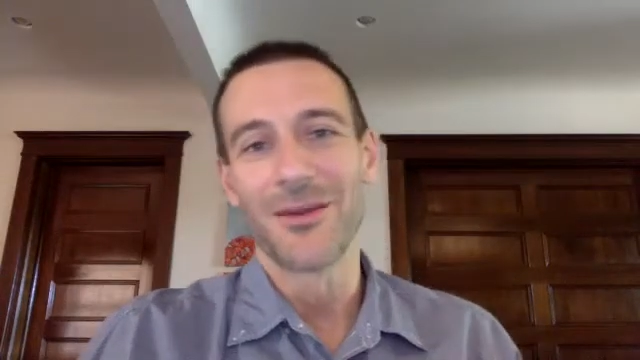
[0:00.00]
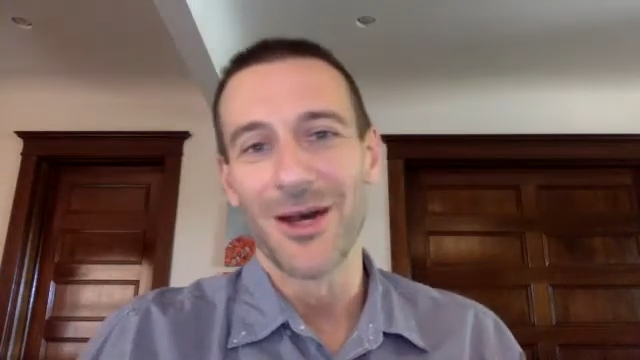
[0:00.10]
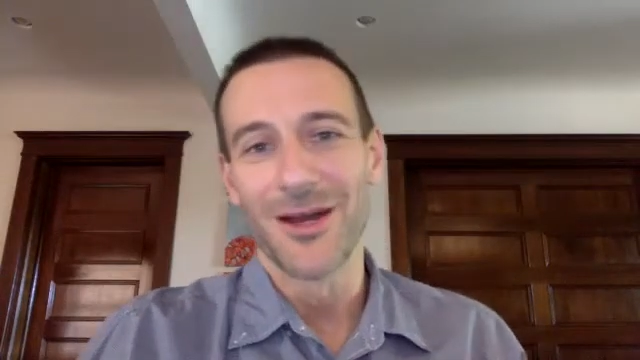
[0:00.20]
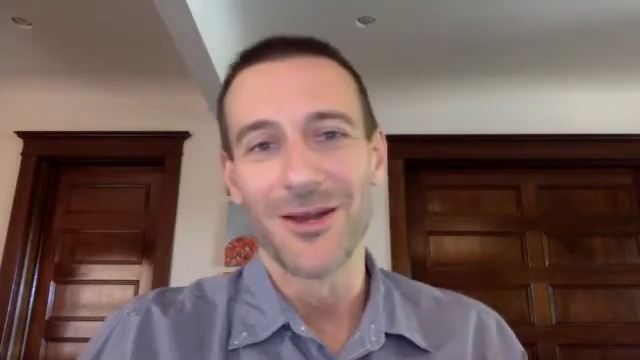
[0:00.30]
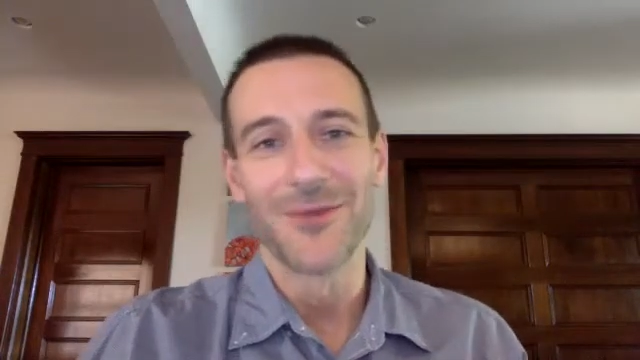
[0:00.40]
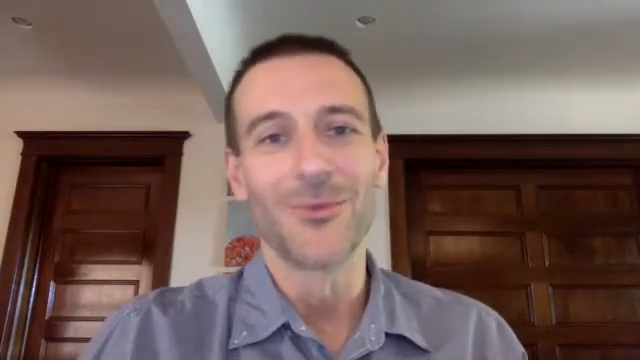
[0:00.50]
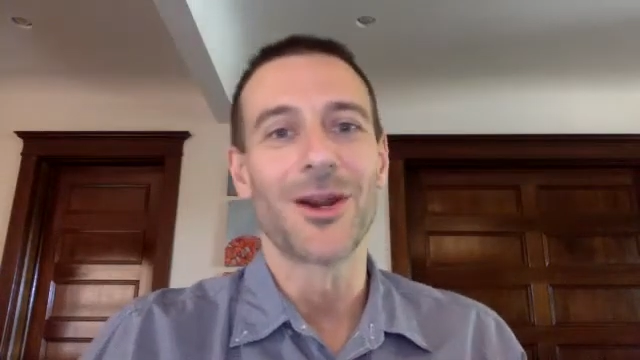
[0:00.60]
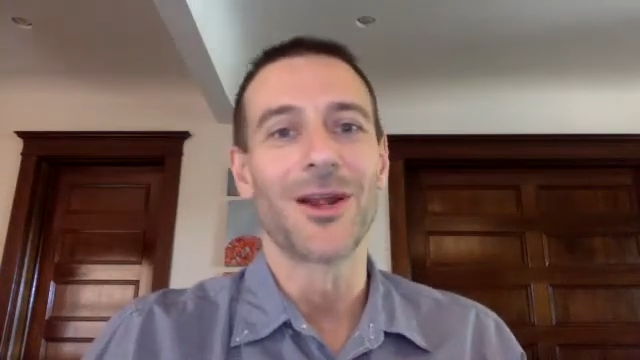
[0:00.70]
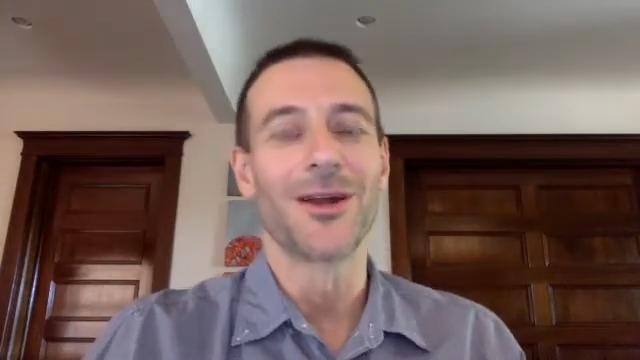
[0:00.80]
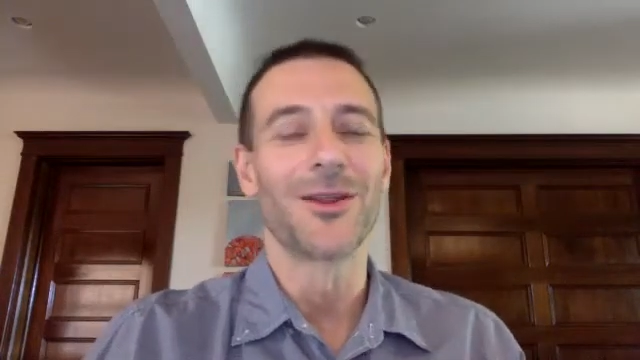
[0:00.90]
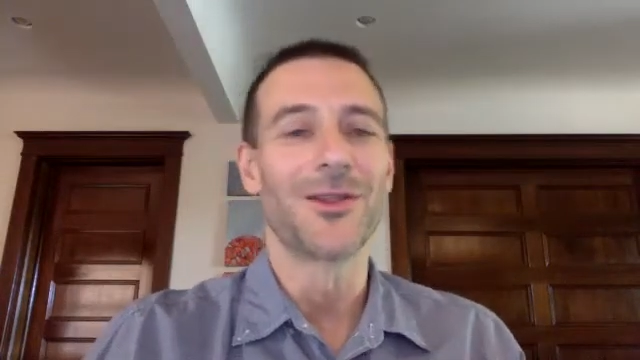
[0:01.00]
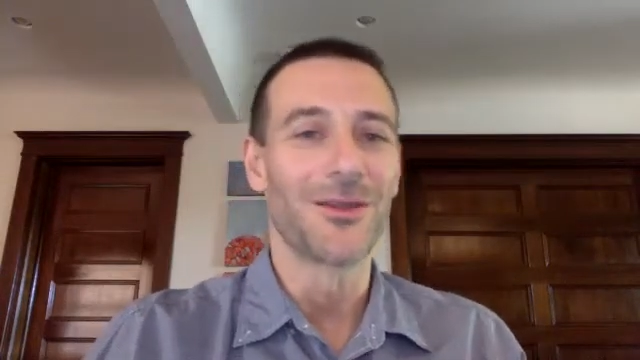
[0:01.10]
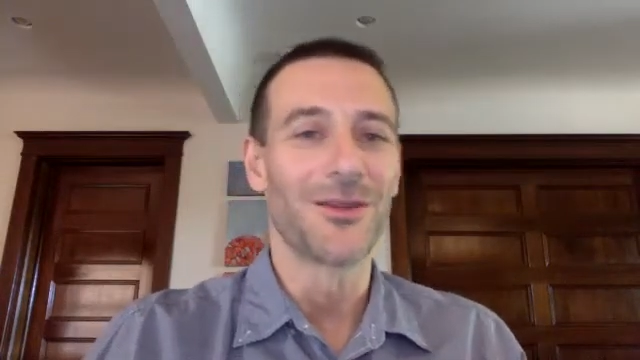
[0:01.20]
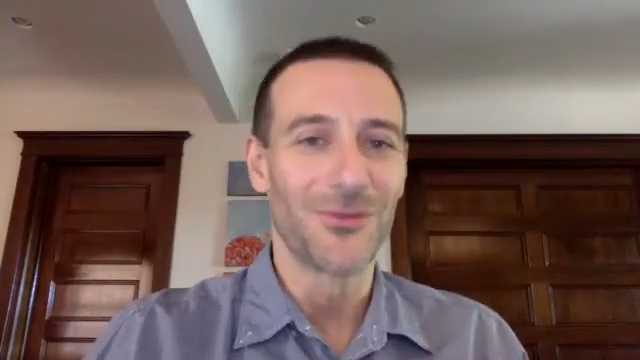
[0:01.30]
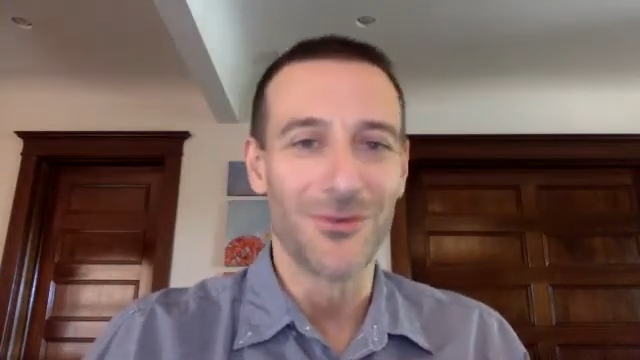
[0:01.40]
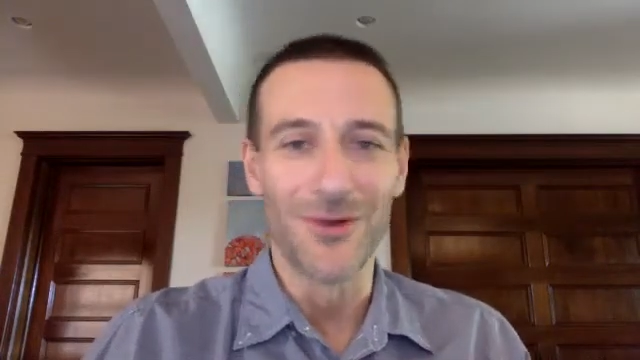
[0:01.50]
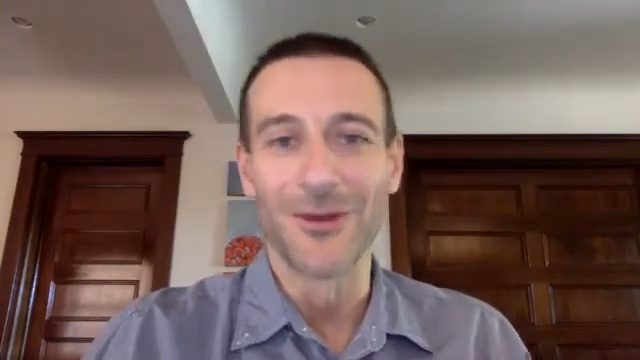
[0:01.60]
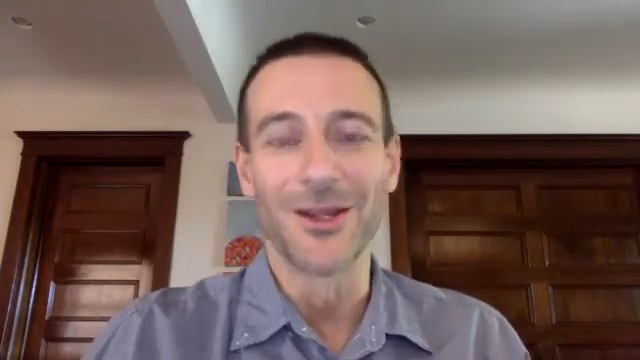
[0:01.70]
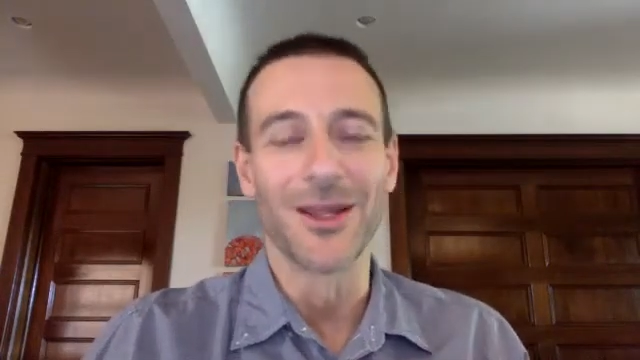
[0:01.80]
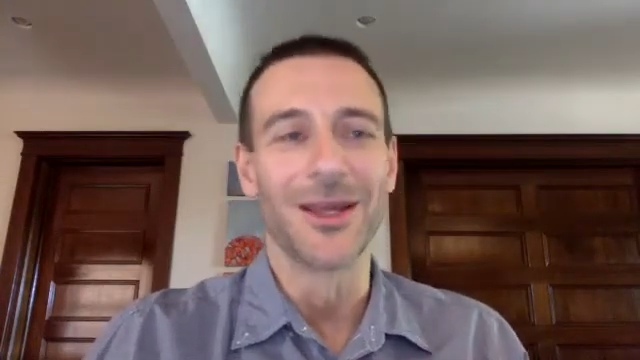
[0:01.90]
about it and working on things
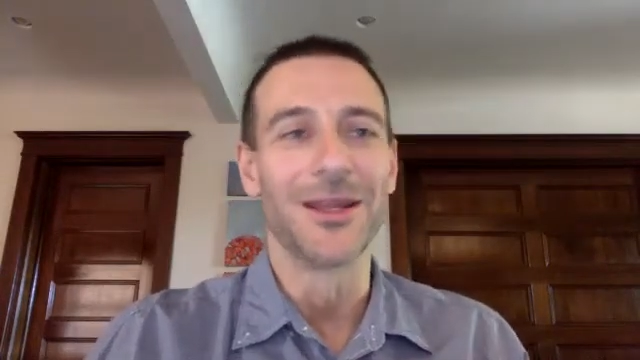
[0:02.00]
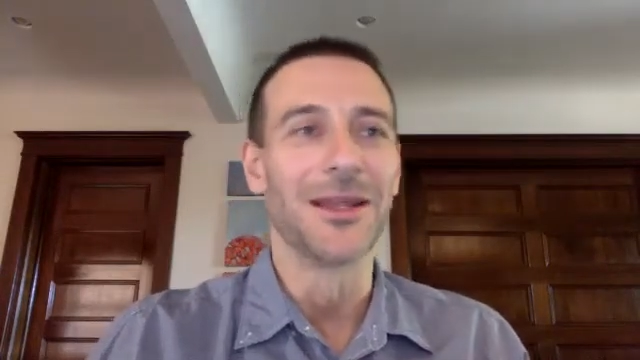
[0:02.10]
surrounding it.